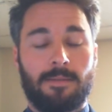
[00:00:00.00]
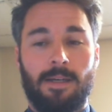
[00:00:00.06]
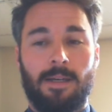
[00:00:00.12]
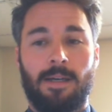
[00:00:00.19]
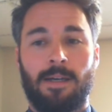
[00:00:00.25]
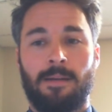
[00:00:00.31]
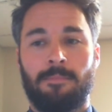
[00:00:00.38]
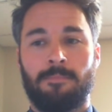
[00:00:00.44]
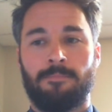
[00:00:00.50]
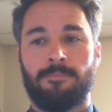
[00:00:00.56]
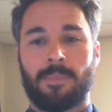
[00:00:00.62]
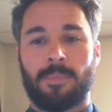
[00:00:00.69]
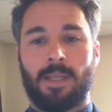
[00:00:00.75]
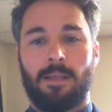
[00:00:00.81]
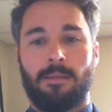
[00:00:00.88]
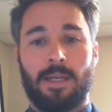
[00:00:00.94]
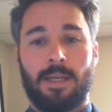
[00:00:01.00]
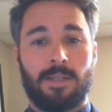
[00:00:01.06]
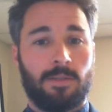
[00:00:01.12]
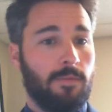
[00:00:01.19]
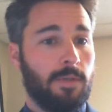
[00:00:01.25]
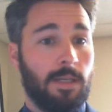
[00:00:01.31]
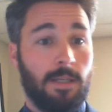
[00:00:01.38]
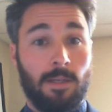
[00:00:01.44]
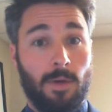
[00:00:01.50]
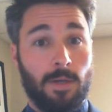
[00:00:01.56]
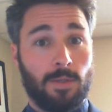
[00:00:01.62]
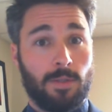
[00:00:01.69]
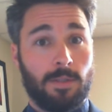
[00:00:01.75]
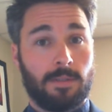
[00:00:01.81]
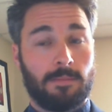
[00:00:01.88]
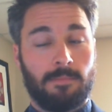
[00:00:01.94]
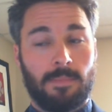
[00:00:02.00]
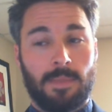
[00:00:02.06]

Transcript: Let us know if you got any questions,